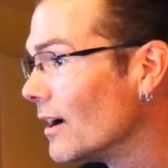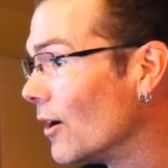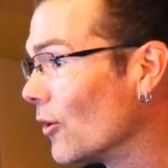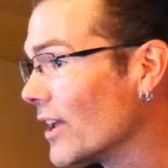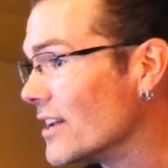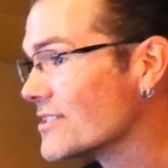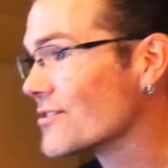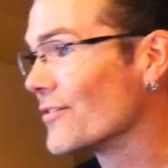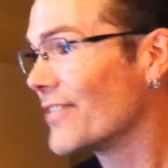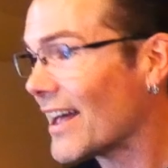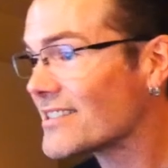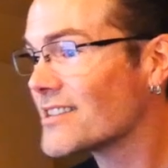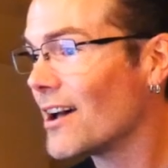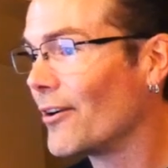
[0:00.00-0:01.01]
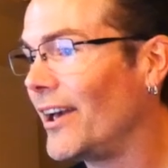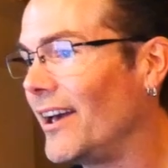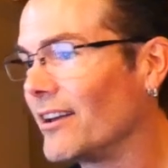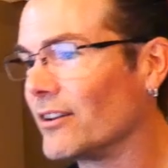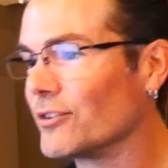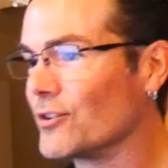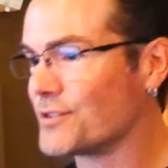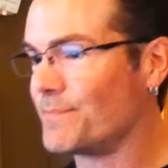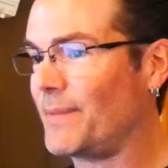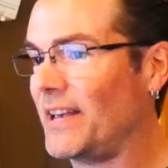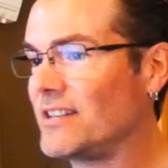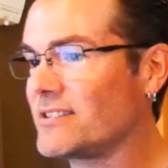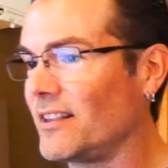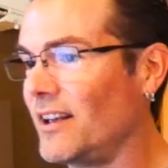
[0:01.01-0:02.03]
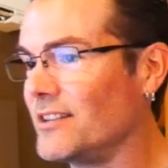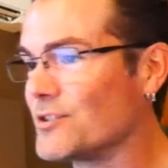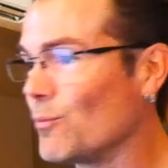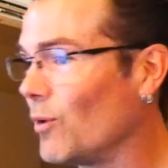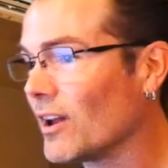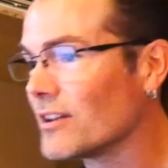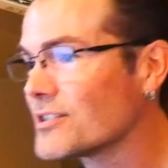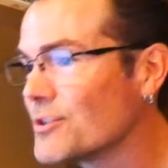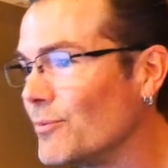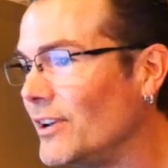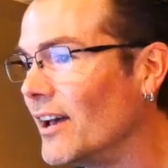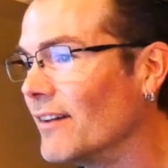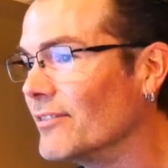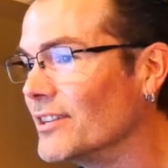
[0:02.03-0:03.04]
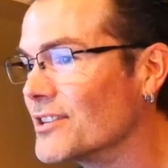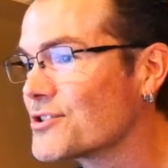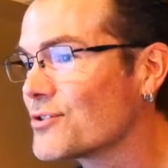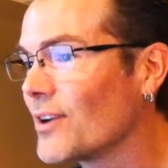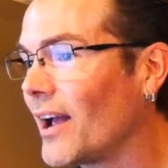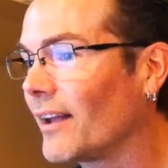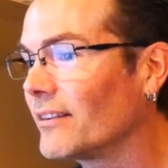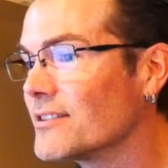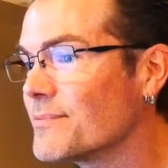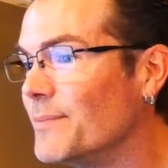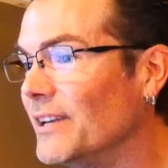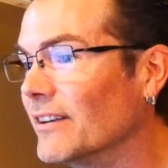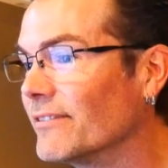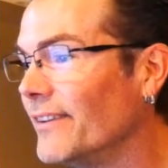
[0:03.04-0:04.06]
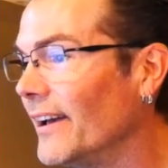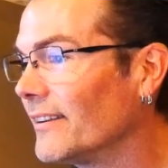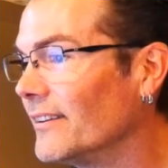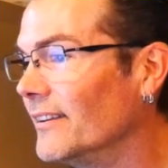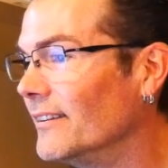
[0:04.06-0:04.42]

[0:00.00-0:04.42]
Okay, so that's how I handled those bass lines. What else do we have in this track that's being affected?